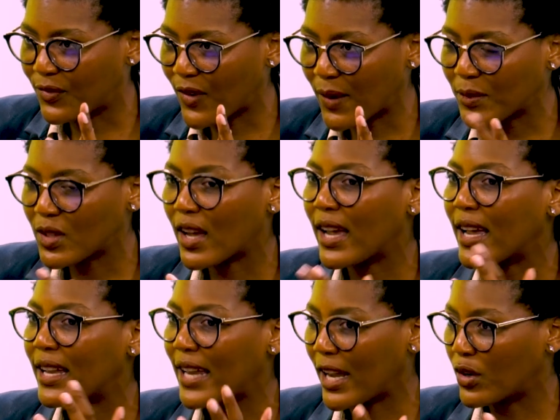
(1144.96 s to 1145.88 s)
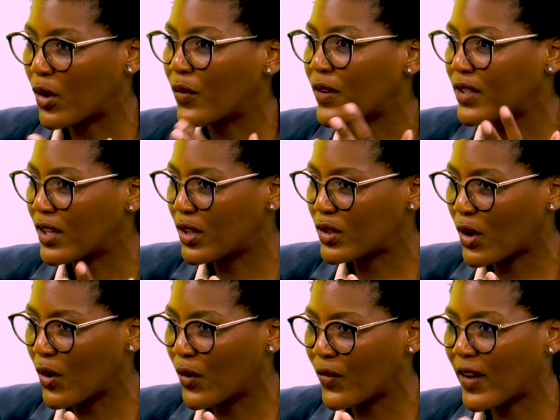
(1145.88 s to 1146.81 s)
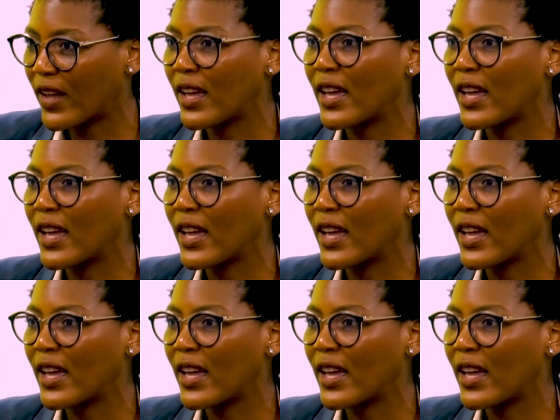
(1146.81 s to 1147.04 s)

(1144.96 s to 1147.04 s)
famous It Ain't Over Till It's Over.